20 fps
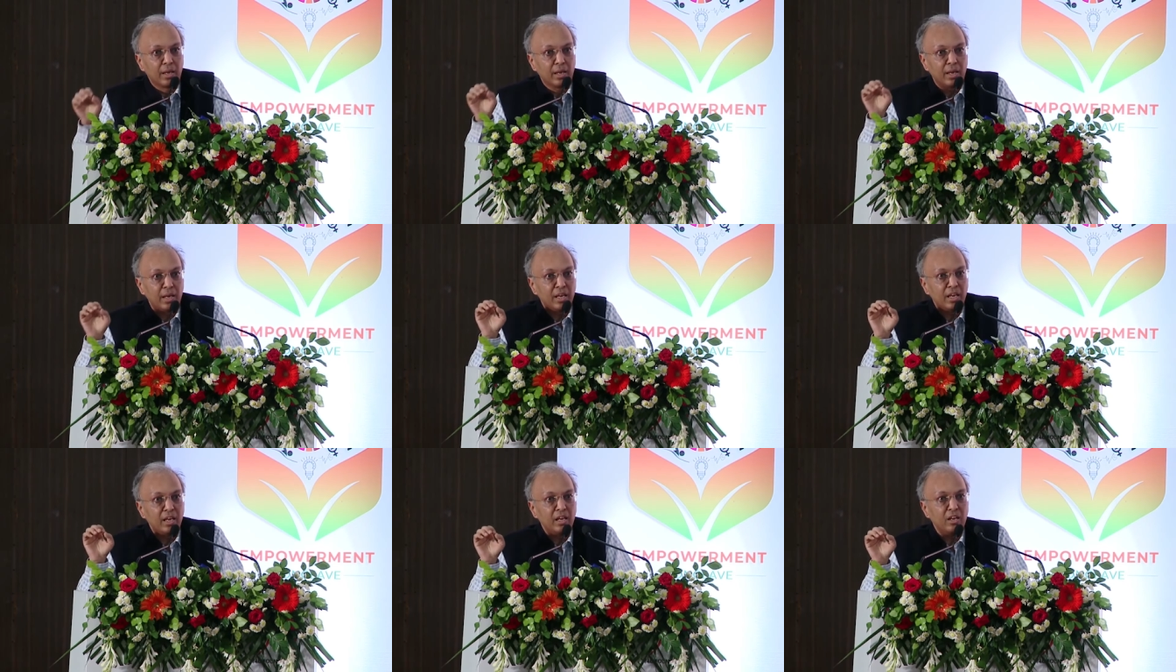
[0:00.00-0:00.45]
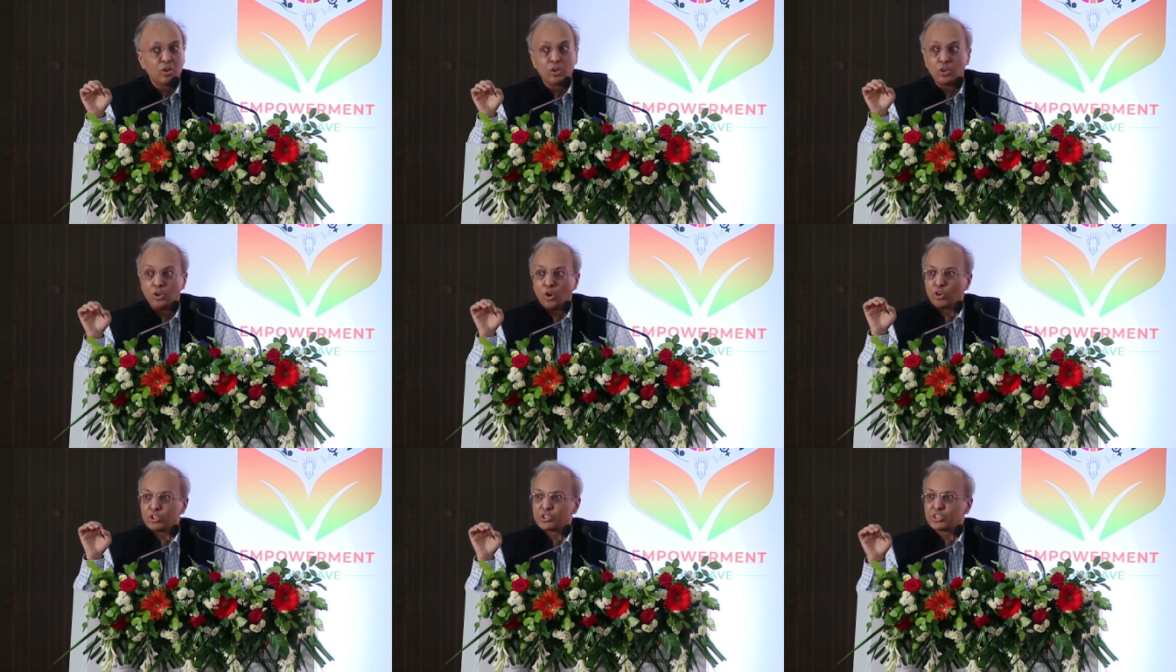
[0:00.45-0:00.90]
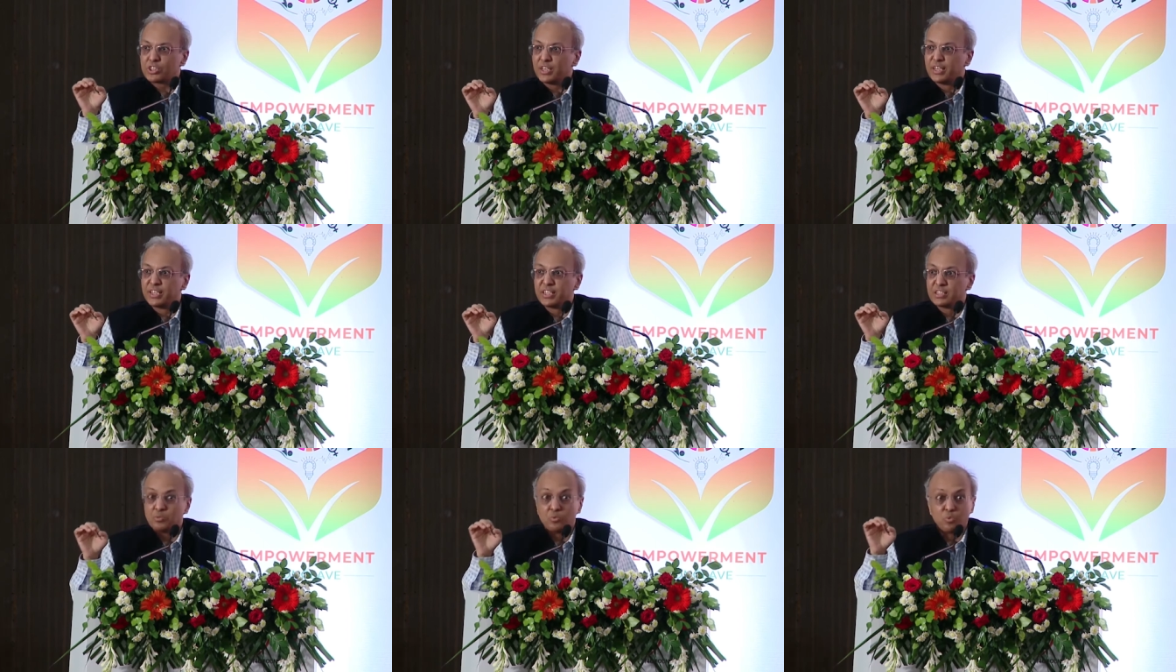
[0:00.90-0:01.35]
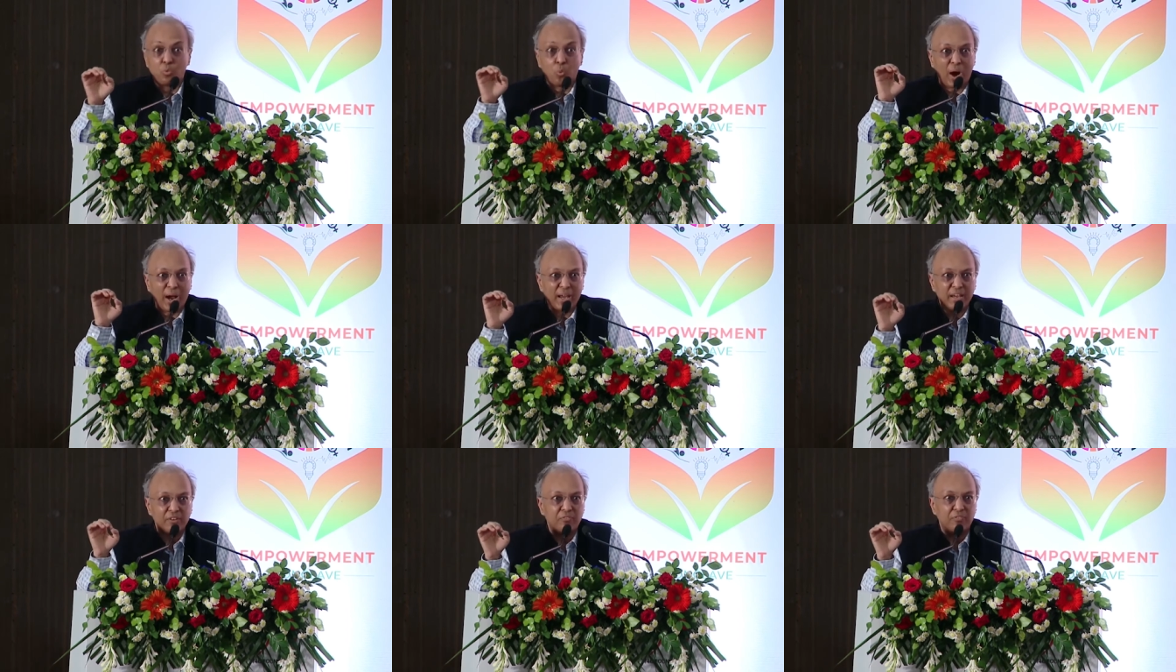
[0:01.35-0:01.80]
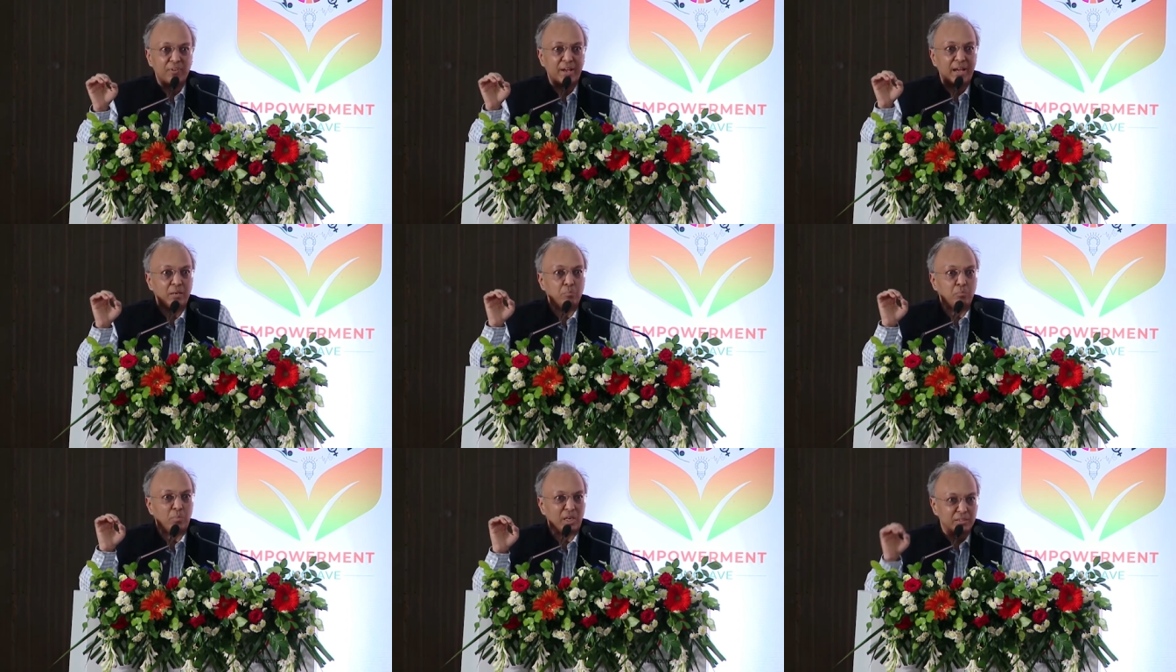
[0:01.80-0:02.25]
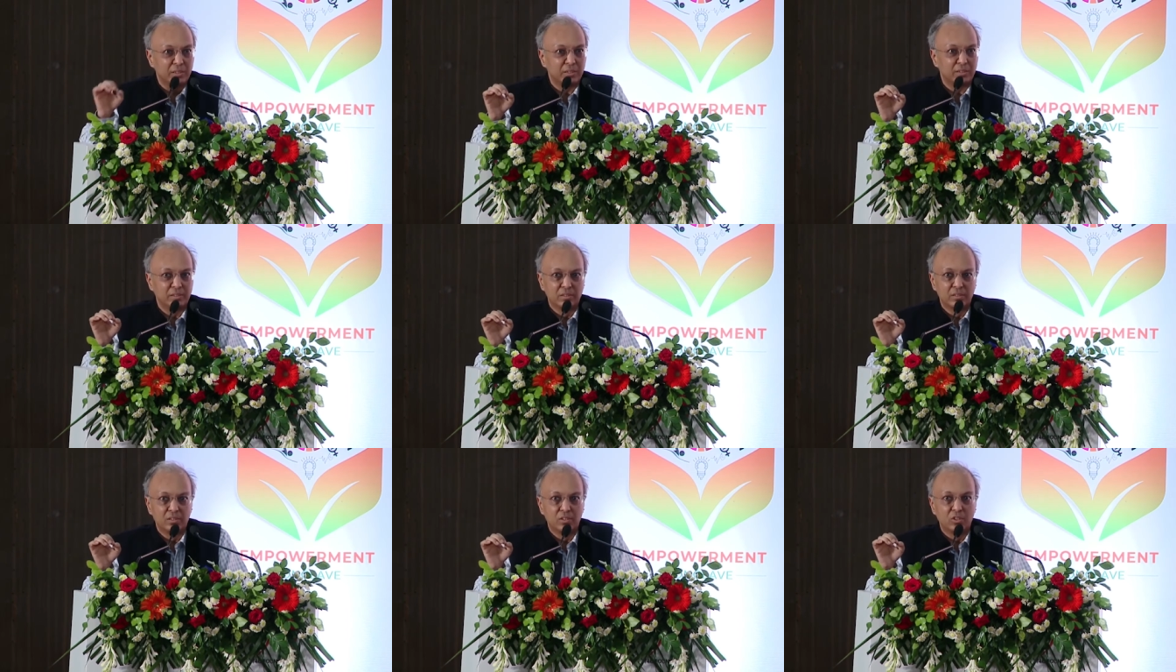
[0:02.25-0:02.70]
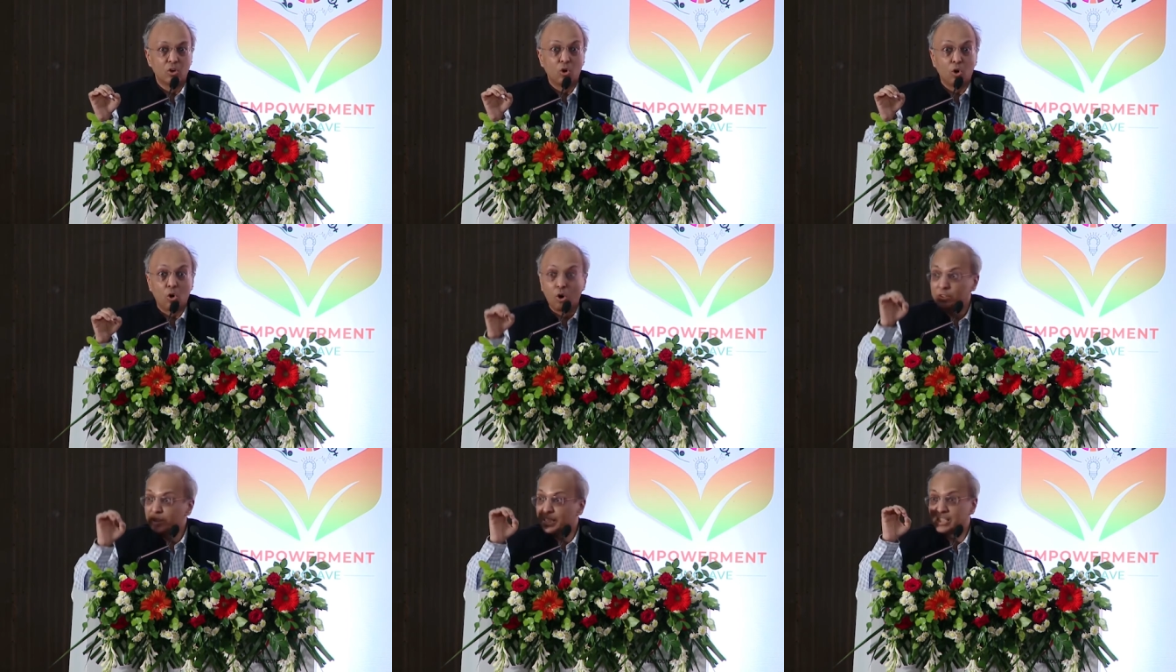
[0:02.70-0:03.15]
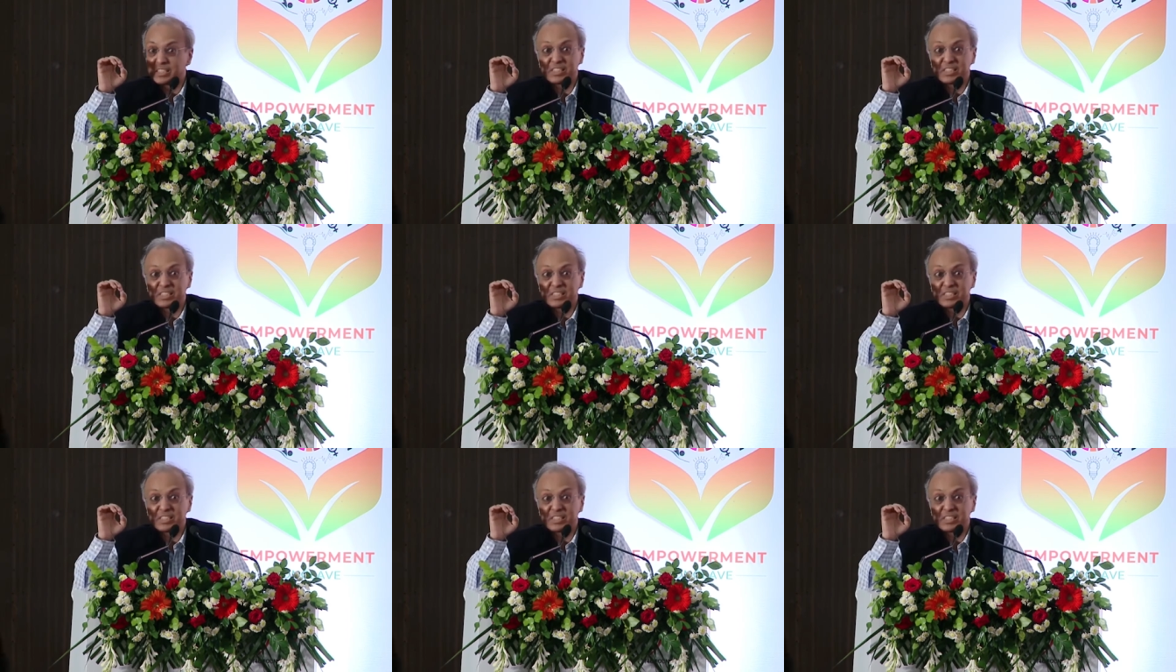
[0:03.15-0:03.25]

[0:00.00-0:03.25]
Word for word: he lost his wife and mother on the